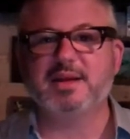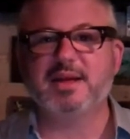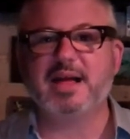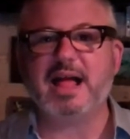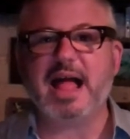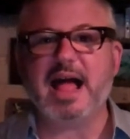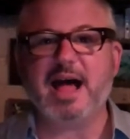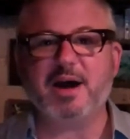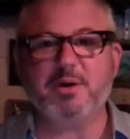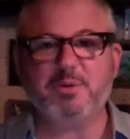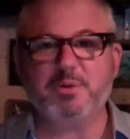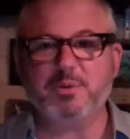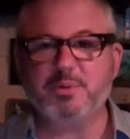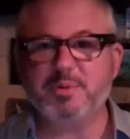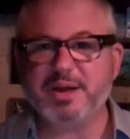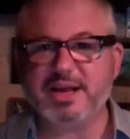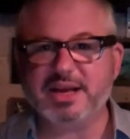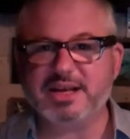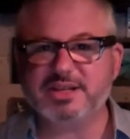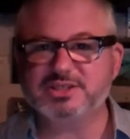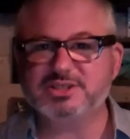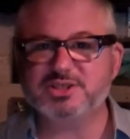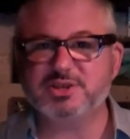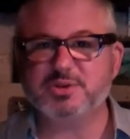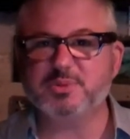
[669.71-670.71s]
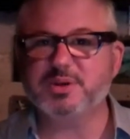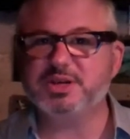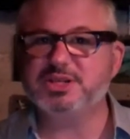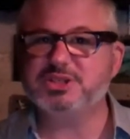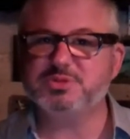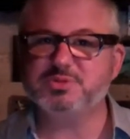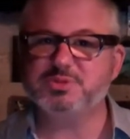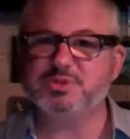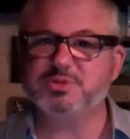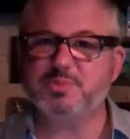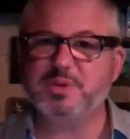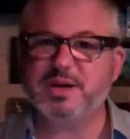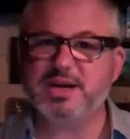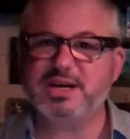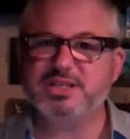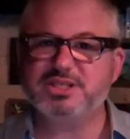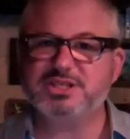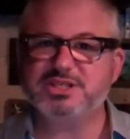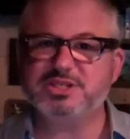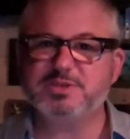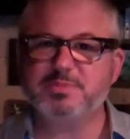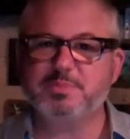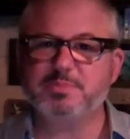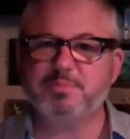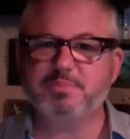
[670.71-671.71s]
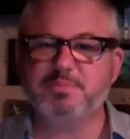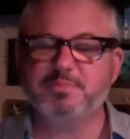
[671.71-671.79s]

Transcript: How will we answer which was which?